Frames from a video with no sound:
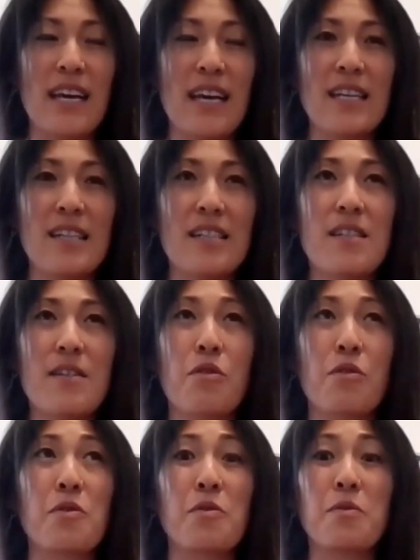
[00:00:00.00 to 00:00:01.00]
And
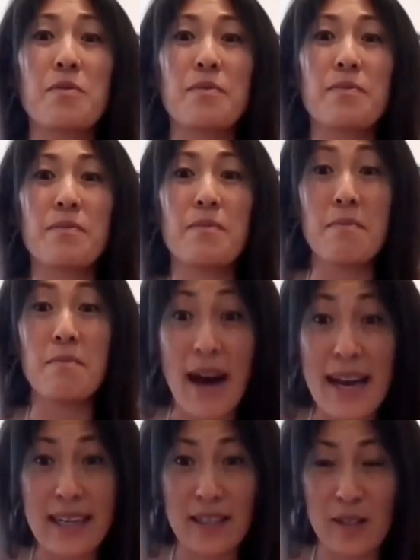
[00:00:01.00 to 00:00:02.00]
through
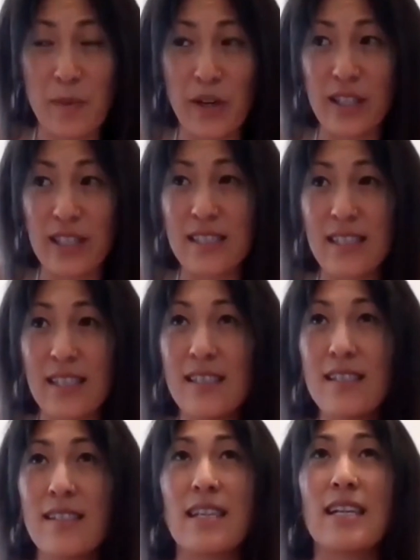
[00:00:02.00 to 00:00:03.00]
my
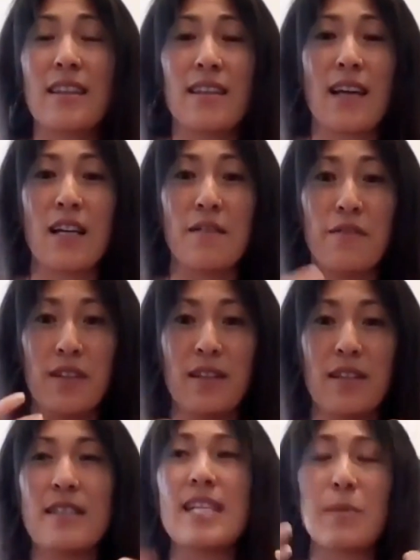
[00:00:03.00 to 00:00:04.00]
experiences, kind of
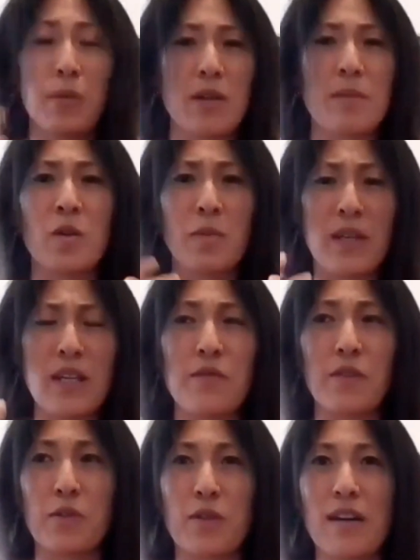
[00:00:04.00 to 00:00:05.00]
the deeper, more
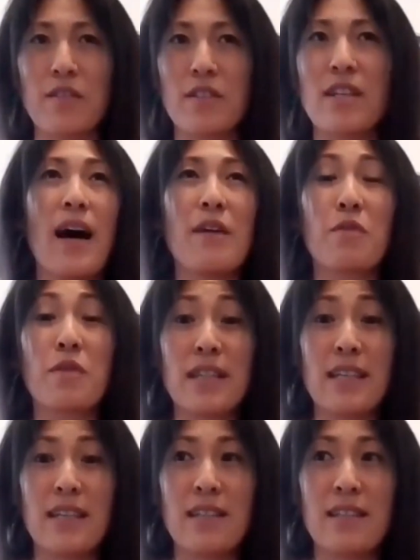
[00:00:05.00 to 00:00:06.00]
meaningful travel, I
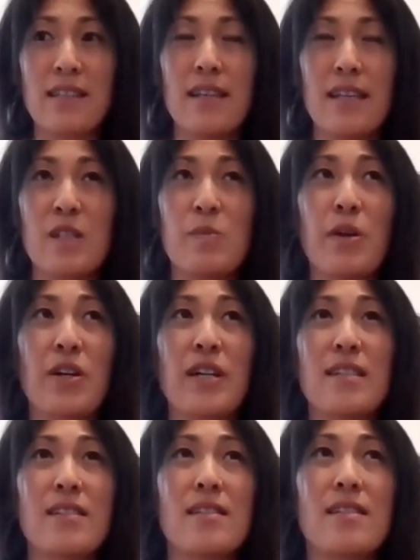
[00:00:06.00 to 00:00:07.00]
really
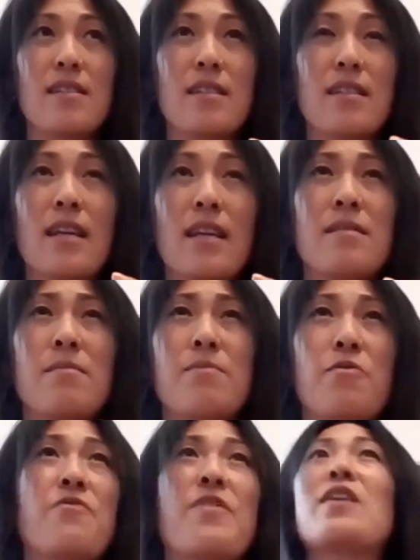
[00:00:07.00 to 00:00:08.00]
experienced and
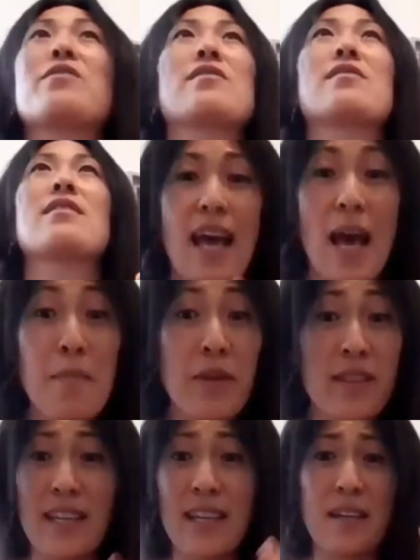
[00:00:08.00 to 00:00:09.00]
felt
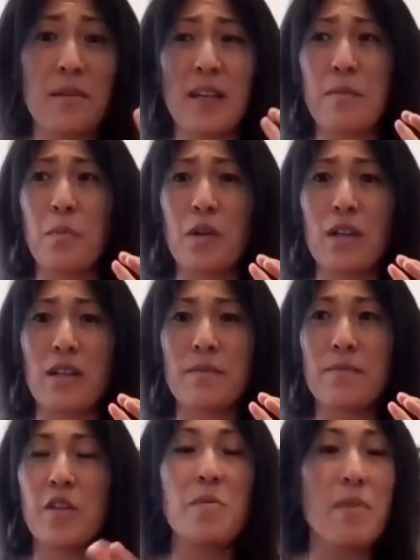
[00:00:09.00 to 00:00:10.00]
empathy and more
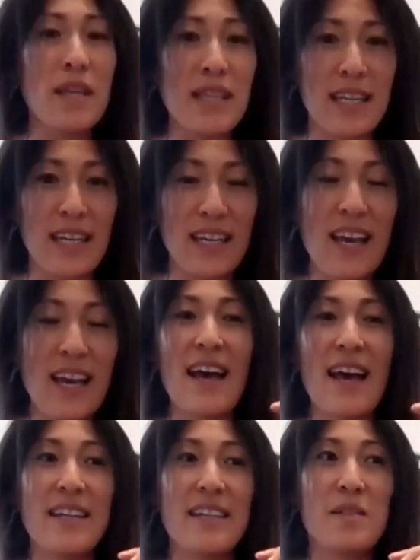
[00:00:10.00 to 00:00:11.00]
humility
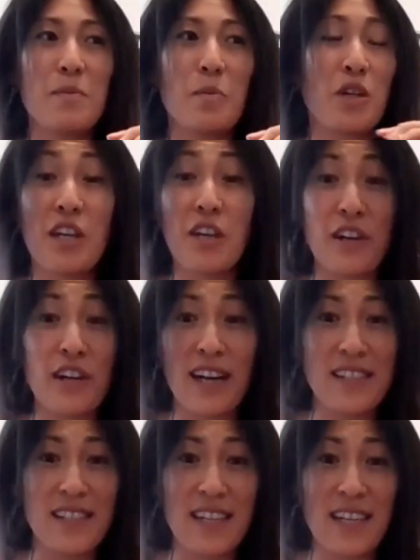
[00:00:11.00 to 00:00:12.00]
and more
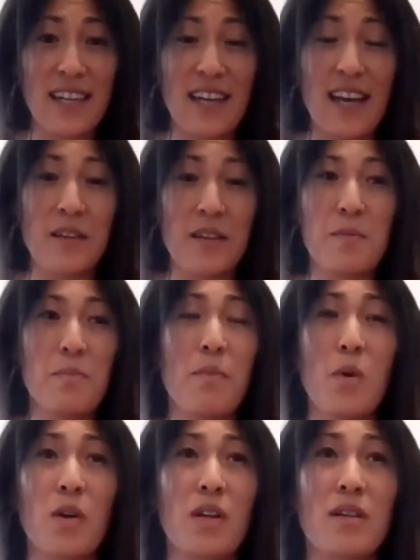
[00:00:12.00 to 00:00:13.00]
curiosity and
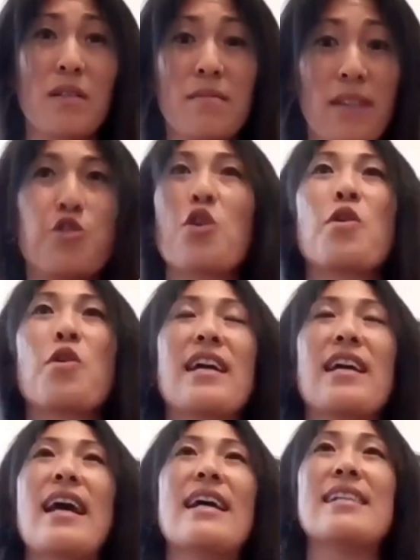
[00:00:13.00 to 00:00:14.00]
more
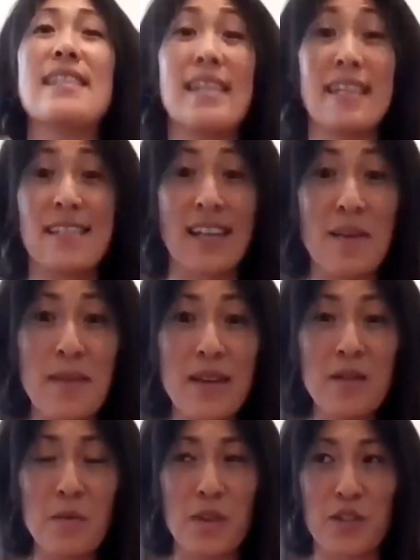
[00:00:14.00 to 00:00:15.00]
joy and
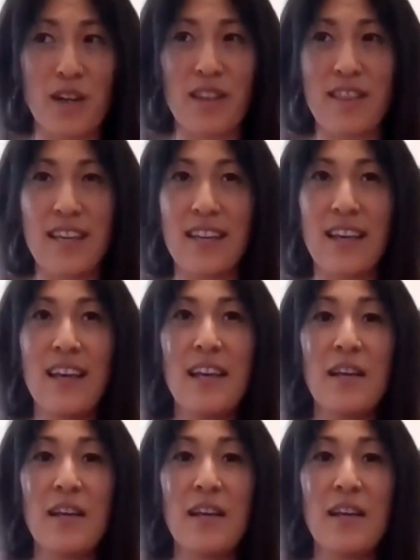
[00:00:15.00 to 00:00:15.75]
excitement, which I think